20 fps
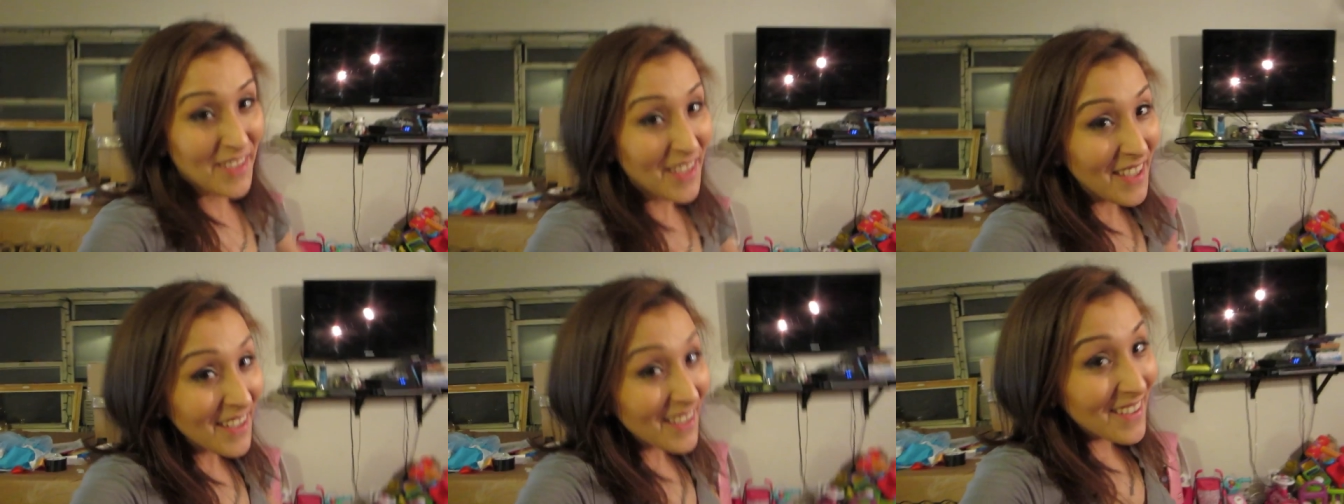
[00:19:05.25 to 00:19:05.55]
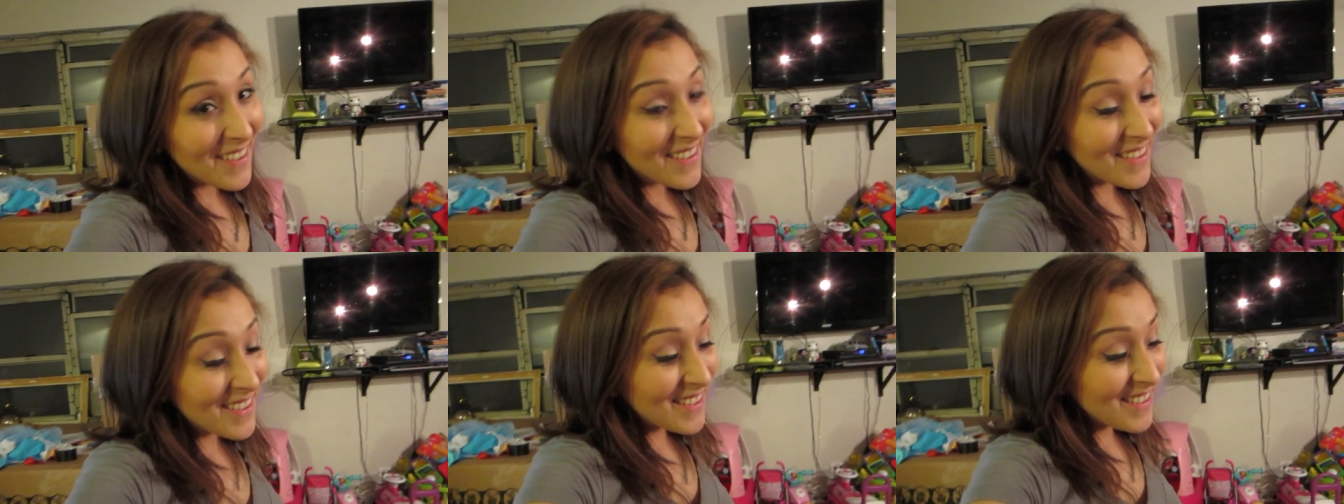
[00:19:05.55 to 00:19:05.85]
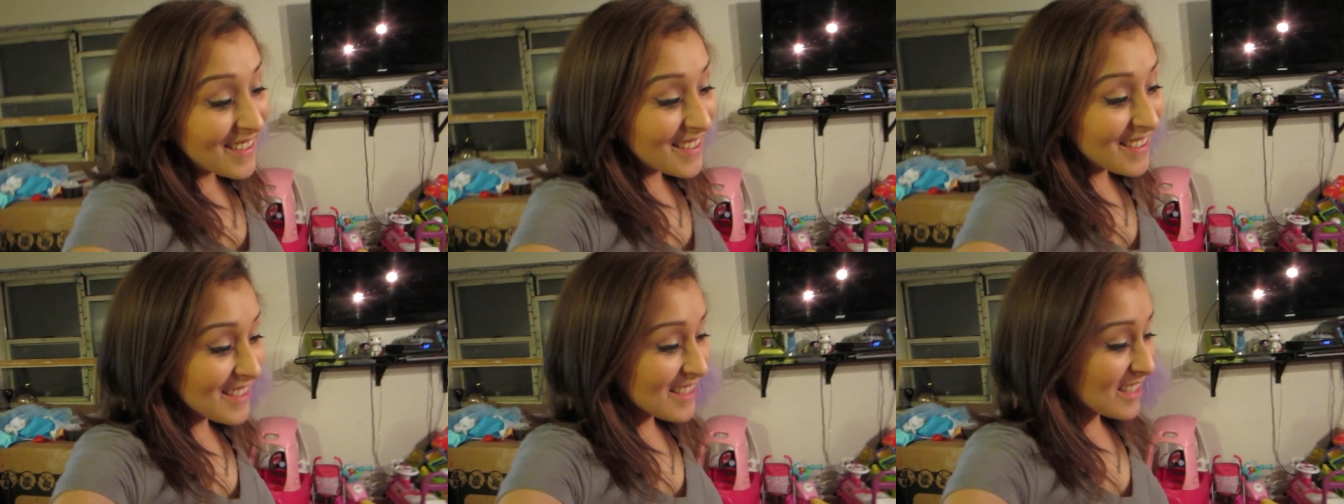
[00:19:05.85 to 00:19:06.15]
There he
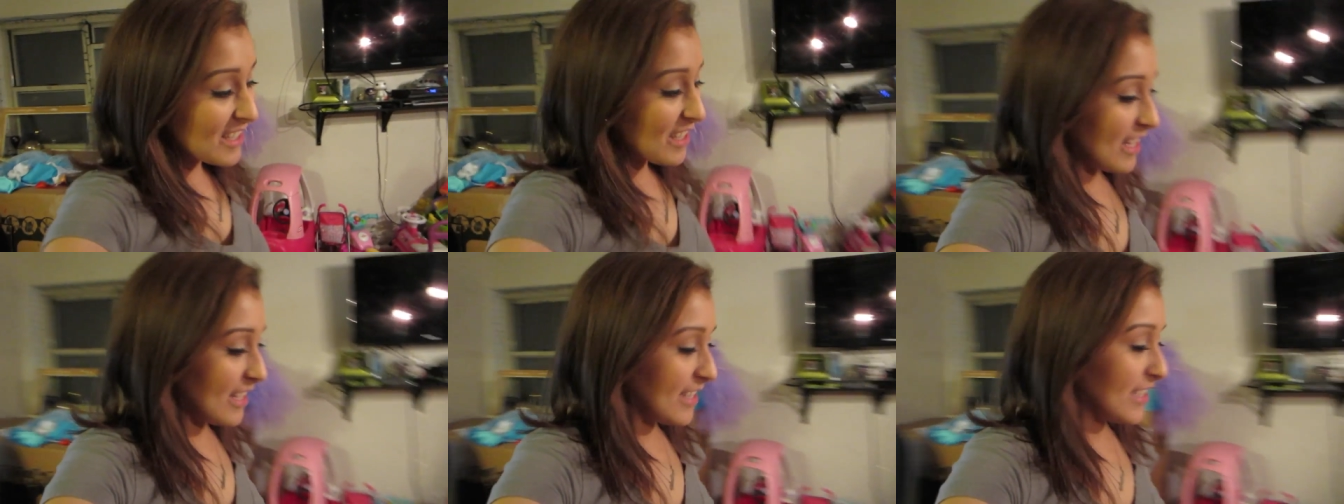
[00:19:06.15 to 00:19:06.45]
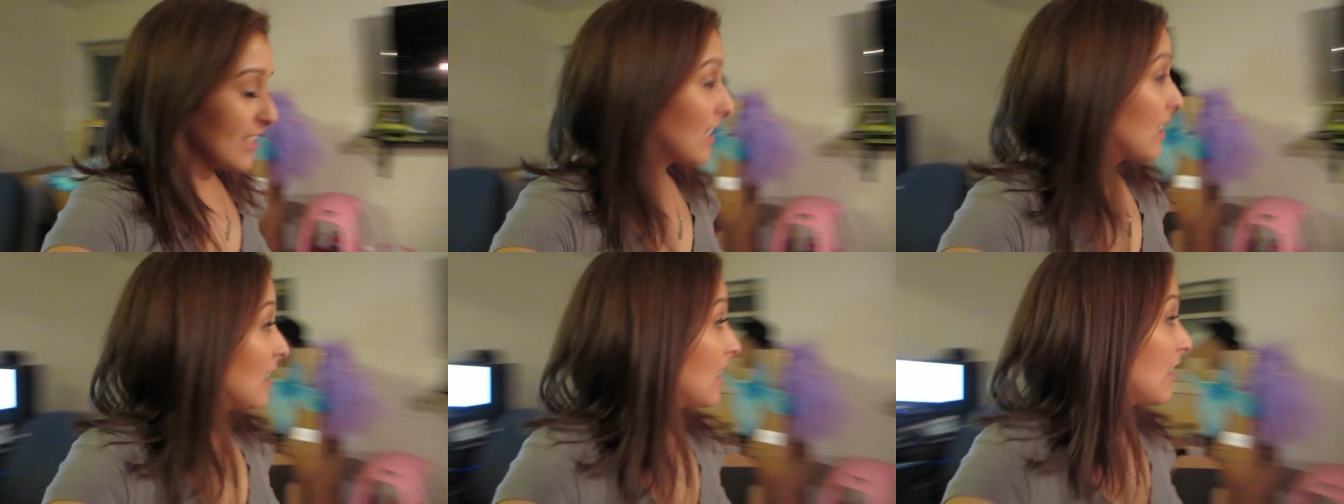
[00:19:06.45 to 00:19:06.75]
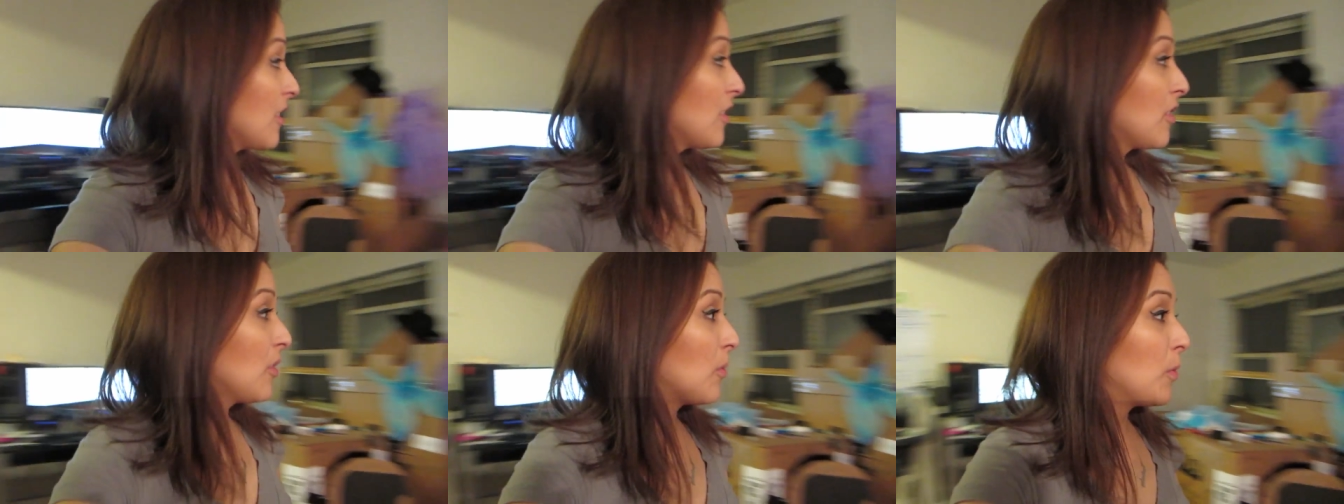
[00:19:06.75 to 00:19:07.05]
goes. It's
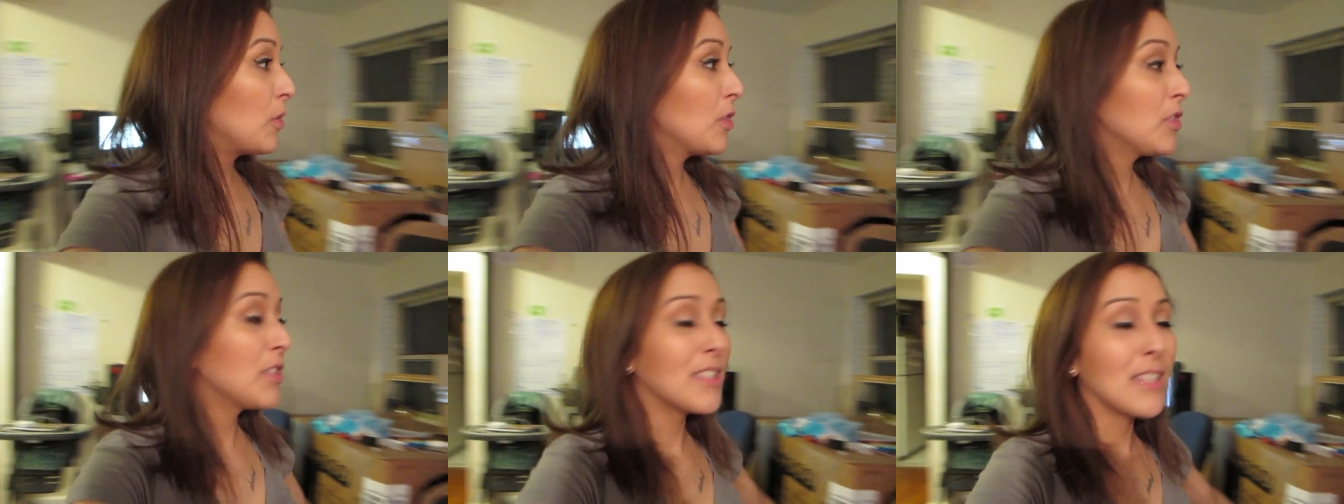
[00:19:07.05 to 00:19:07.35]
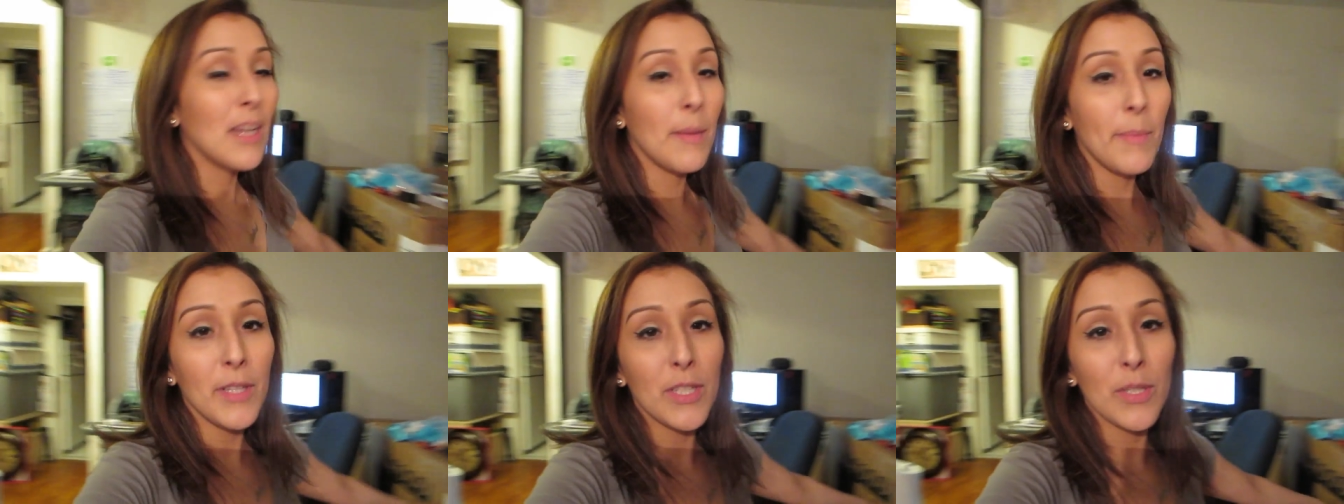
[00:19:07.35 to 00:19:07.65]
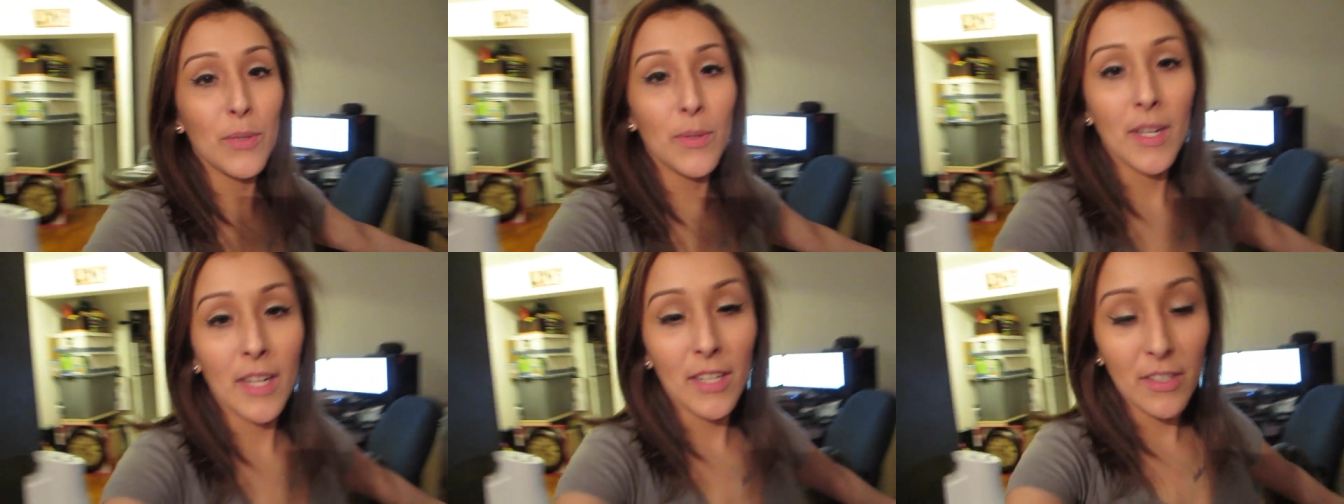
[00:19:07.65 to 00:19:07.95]
the world is coming
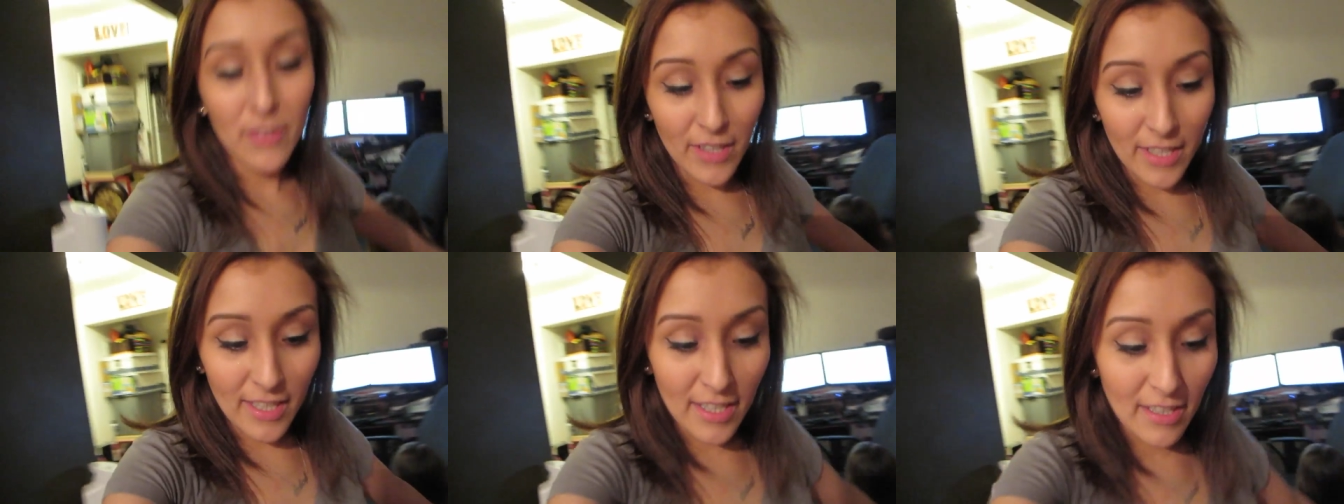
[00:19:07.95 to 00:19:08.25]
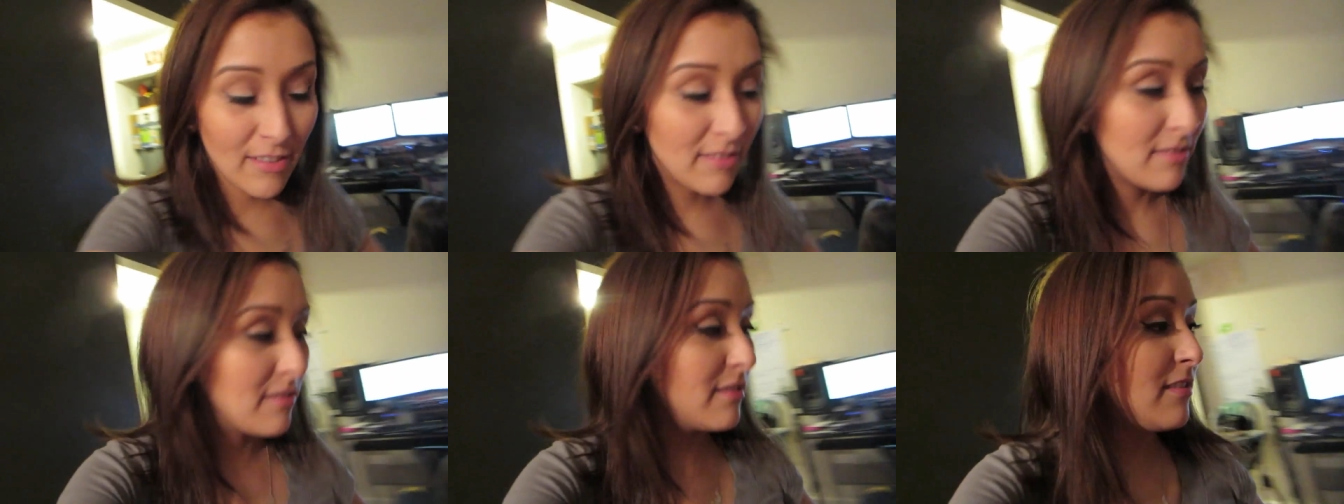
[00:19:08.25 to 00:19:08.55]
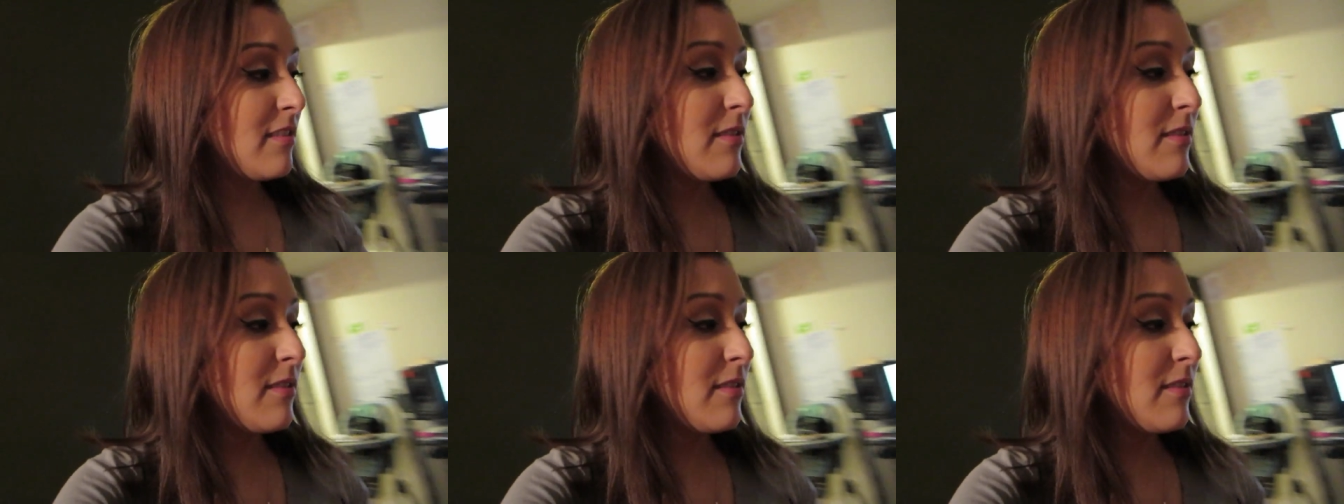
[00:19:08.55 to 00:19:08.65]
to an end right now